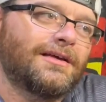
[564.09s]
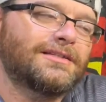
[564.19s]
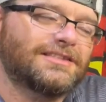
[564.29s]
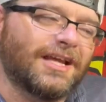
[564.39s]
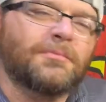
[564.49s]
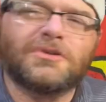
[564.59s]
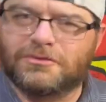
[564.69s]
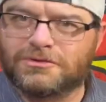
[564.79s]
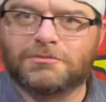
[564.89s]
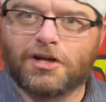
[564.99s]
it's stepping
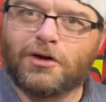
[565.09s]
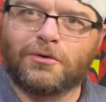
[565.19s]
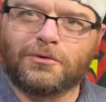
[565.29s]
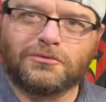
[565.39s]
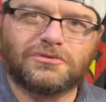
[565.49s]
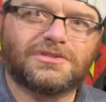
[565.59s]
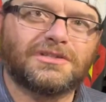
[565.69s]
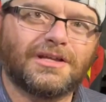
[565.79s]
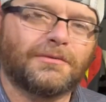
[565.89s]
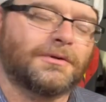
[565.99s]
on some toes.
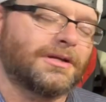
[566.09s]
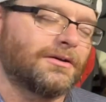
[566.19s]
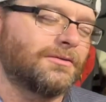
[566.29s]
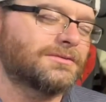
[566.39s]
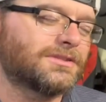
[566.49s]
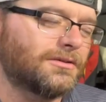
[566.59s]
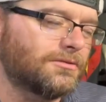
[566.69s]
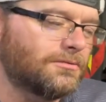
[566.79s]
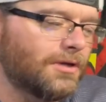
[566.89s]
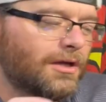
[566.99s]
There we go. So